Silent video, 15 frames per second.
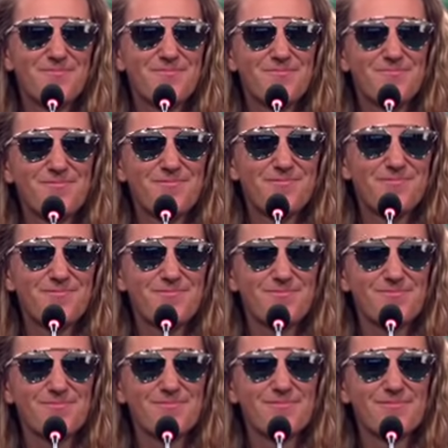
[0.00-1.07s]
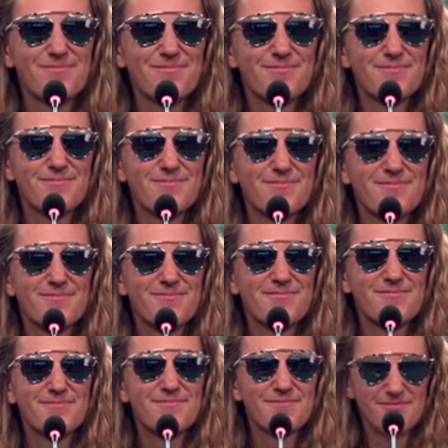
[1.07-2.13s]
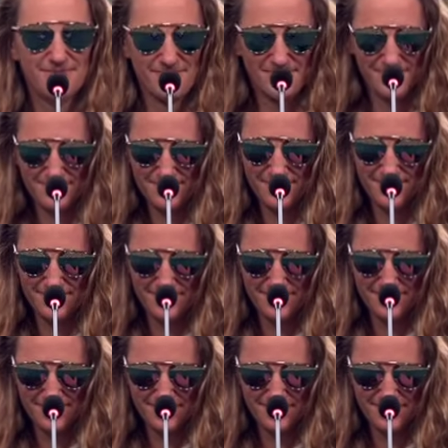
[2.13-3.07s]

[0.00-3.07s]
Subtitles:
[no speech]